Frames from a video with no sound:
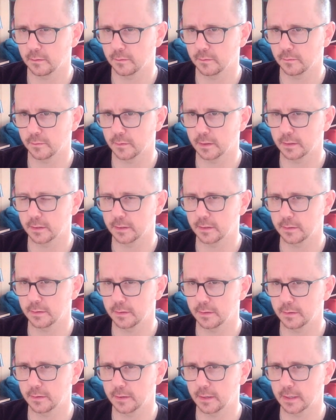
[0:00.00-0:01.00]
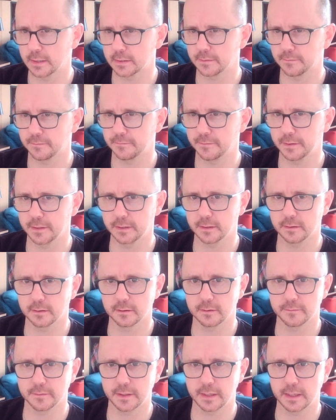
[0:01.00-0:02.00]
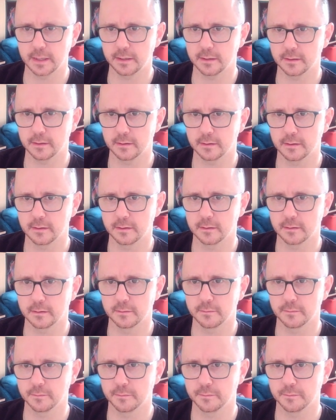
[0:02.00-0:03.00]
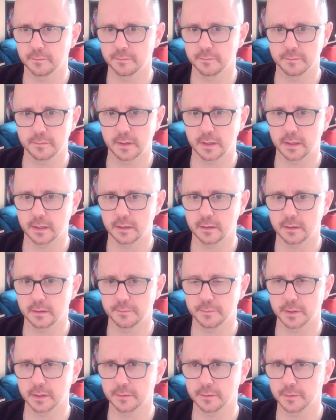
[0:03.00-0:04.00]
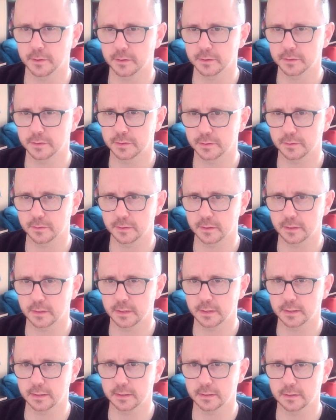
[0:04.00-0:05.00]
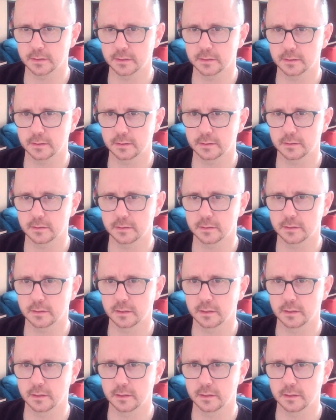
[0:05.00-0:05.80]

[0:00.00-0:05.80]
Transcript: well, it has the feel of a hidden, but I'm not sure that it is.